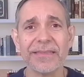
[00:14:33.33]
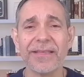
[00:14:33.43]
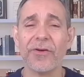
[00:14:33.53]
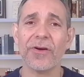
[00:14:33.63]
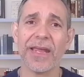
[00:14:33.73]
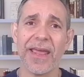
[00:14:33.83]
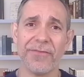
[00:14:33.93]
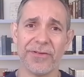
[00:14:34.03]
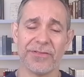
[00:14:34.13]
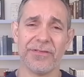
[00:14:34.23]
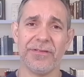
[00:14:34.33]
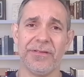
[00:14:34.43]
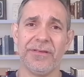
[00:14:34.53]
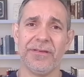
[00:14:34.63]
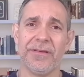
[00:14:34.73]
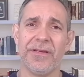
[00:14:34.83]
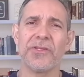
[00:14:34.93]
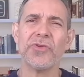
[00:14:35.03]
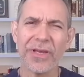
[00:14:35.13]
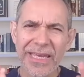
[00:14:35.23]
that the Lord gave us.
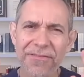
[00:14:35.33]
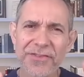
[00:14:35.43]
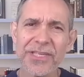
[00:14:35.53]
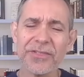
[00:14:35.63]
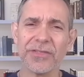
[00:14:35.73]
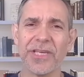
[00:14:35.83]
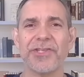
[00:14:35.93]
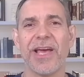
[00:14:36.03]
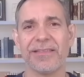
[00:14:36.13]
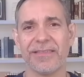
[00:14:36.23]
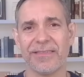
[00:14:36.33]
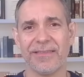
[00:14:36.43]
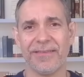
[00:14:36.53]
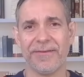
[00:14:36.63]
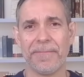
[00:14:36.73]
So give Jesus a chance.